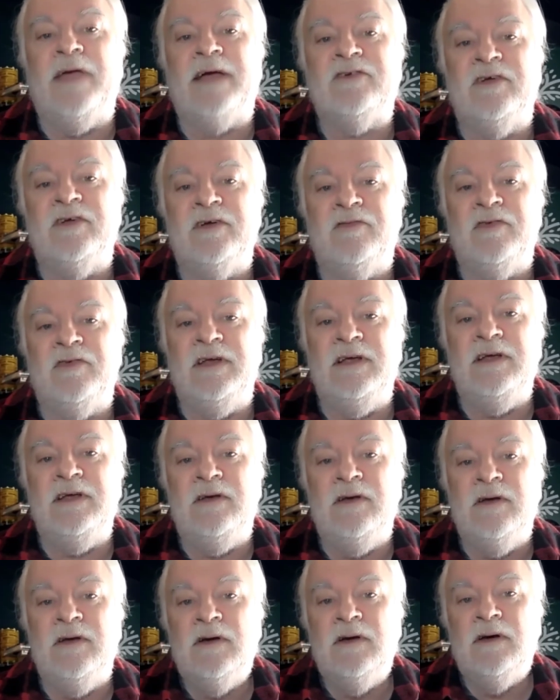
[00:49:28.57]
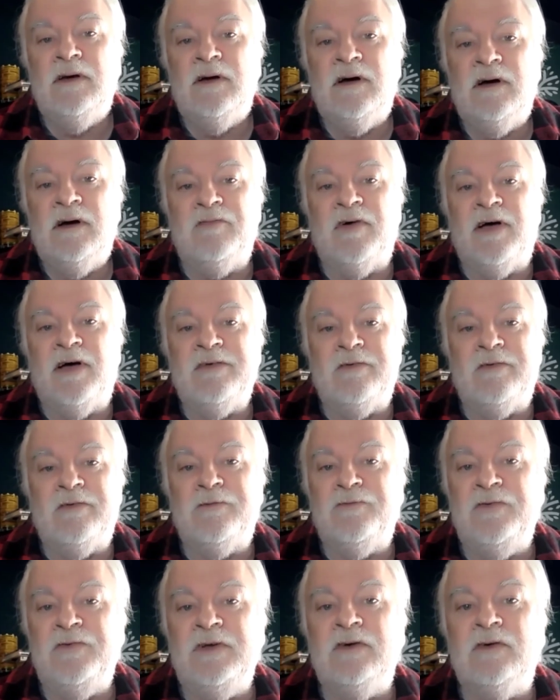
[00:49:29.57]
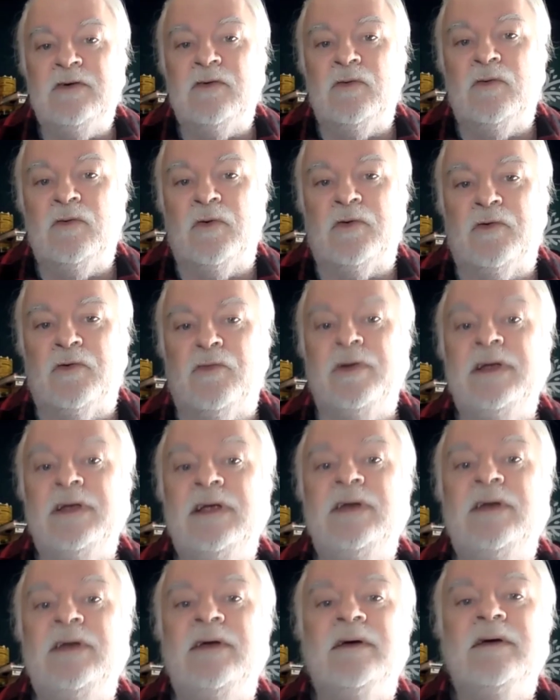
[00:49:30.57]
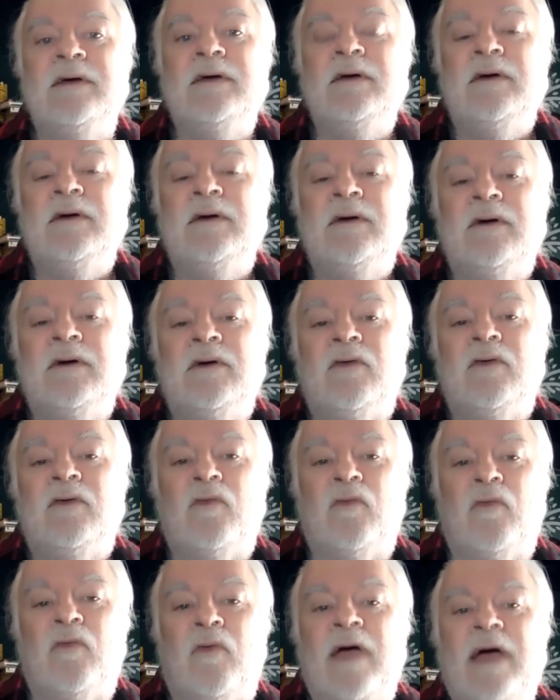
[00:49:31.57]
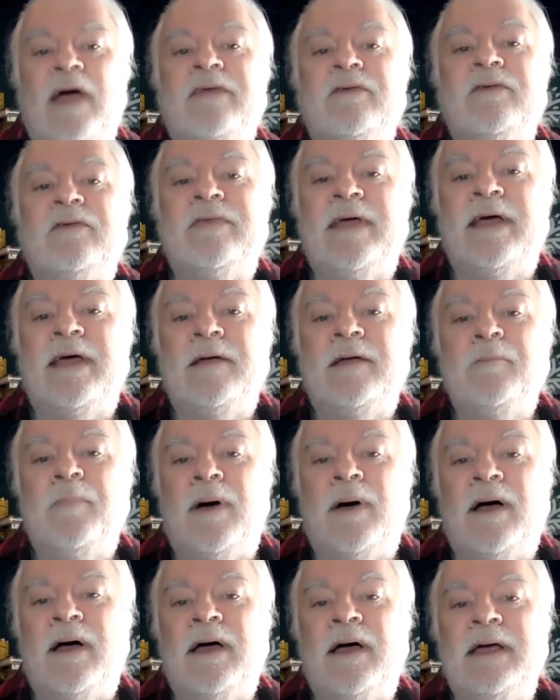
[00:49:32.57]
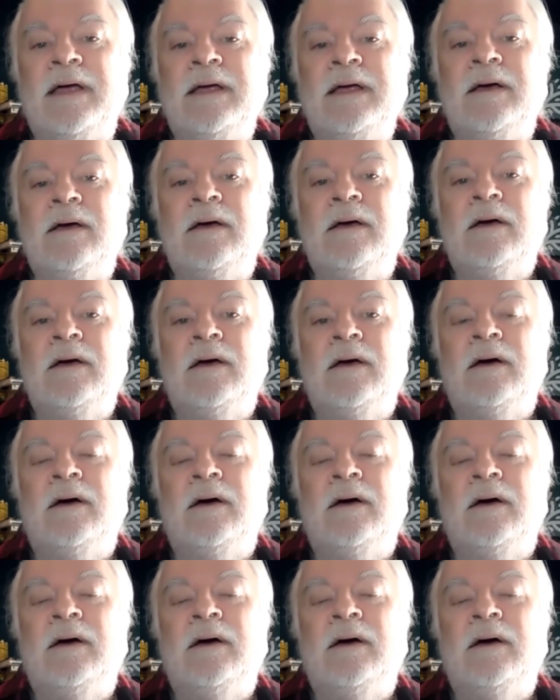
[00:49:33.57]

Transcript: reactivity of either fear or greed, rather than by